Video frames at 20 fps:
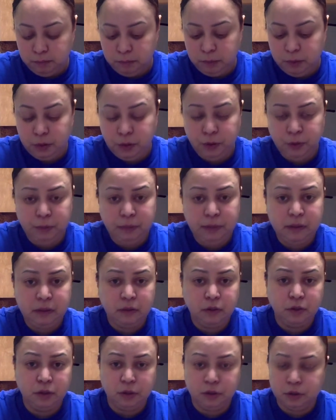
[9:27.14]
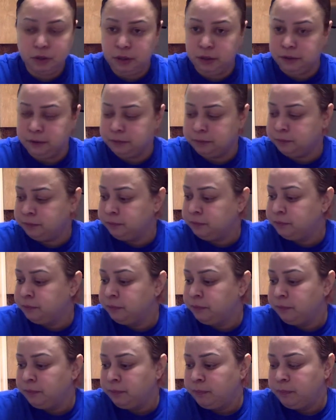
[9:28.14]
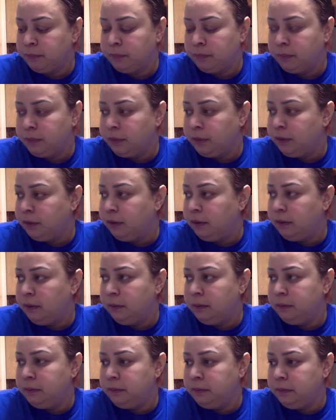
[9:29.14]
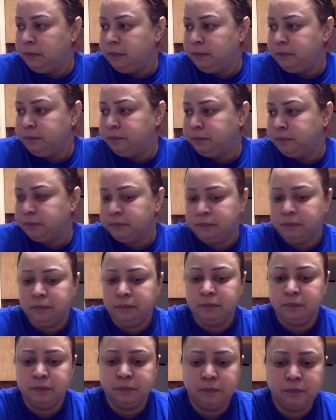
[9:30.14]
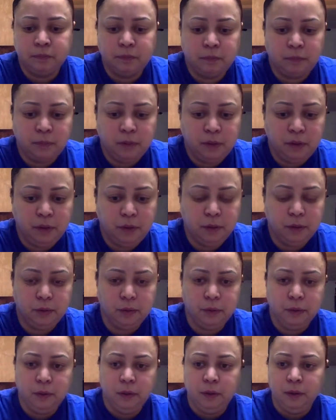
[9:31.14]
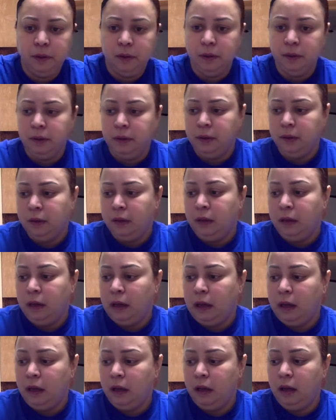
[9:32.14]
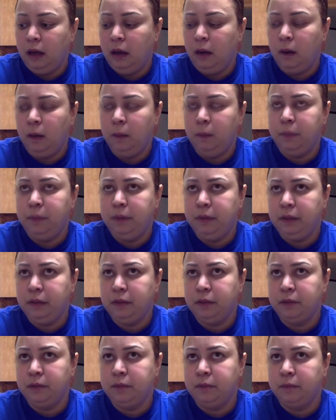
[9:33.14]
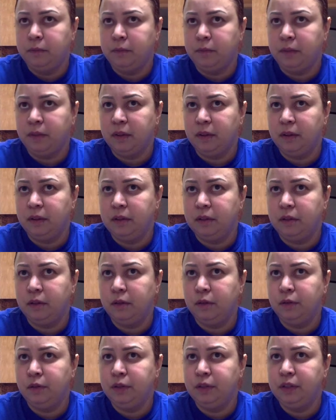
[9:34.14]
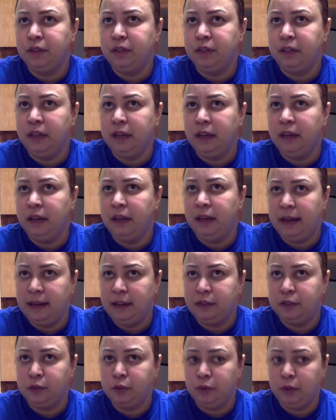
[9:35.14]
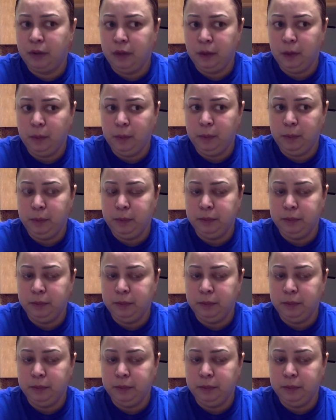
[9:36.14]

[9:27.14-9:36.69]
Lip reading: But going back to Chantal, you know, I hope Pete is going to get actual help,